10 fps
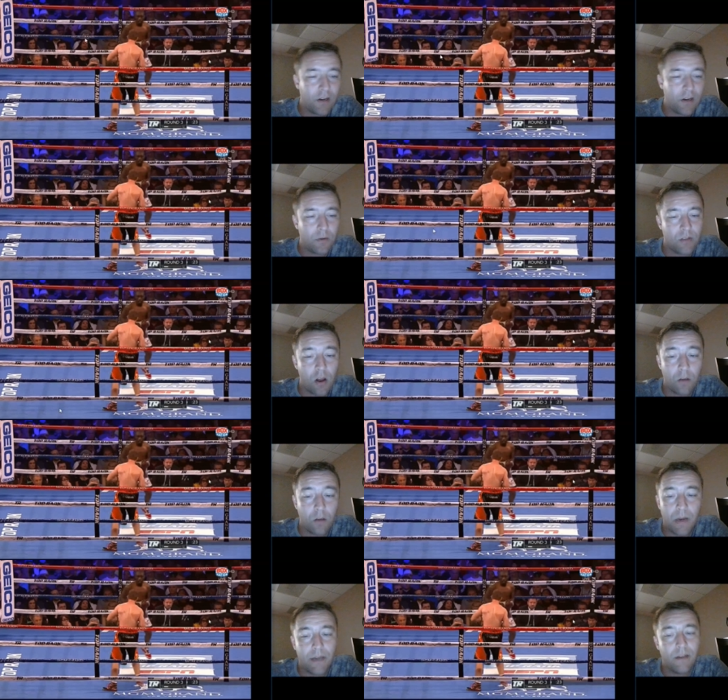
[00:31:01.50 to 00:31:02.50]
it's long,
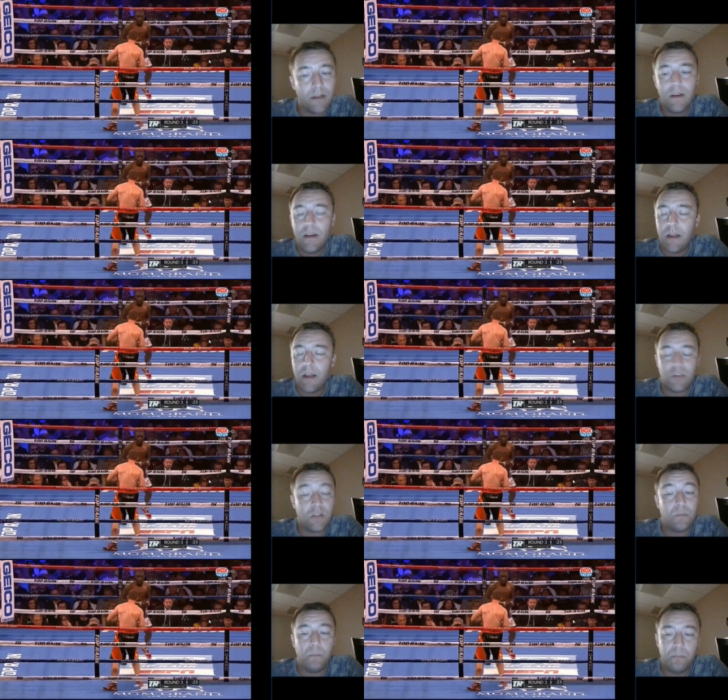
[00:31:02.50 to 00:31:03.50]
but it was
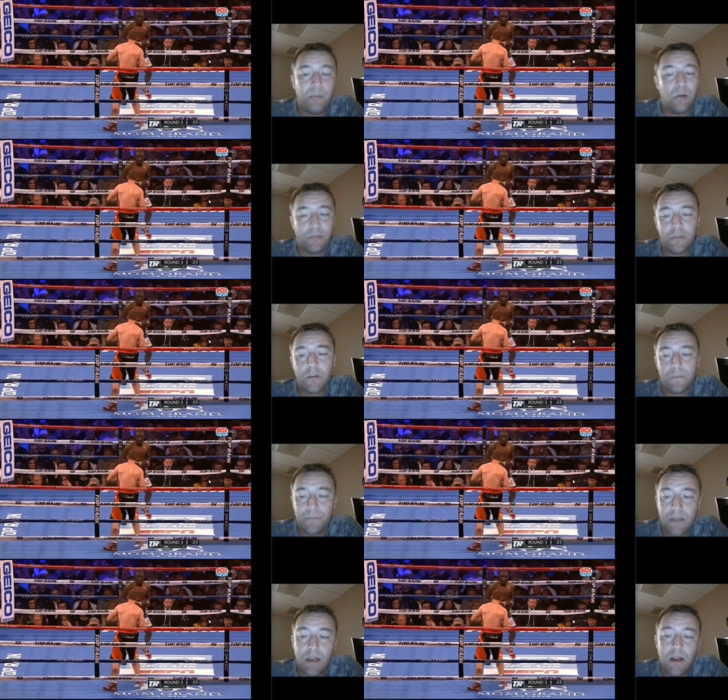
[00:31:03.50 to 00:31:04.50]
just beautiful.
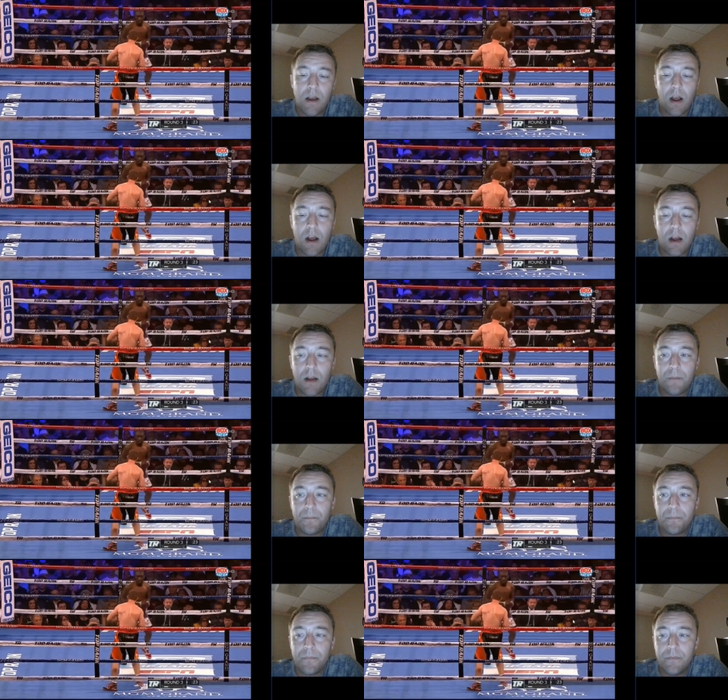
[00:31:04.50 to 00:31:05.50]

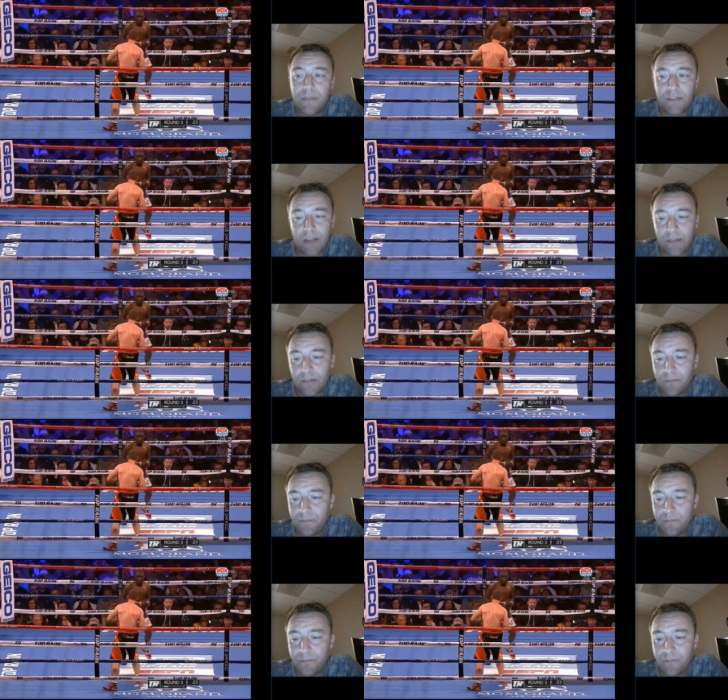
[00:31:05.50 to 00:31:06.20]
Um, thanks, guys.